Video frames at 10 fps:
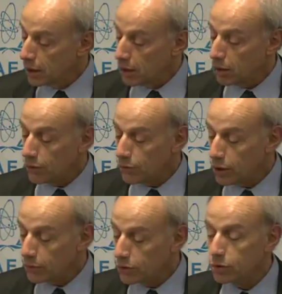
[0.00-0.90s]
Now, if we
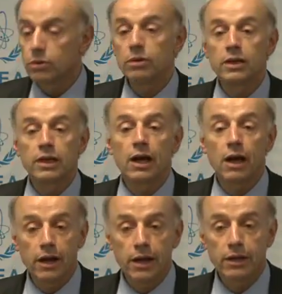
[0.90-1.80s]
come to the
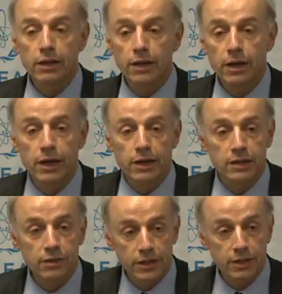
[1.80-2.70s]
IAEA
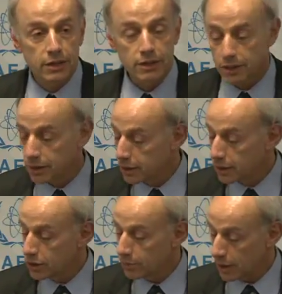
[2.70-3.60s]
activities
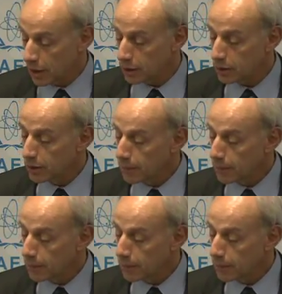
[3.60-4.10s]
in Japan,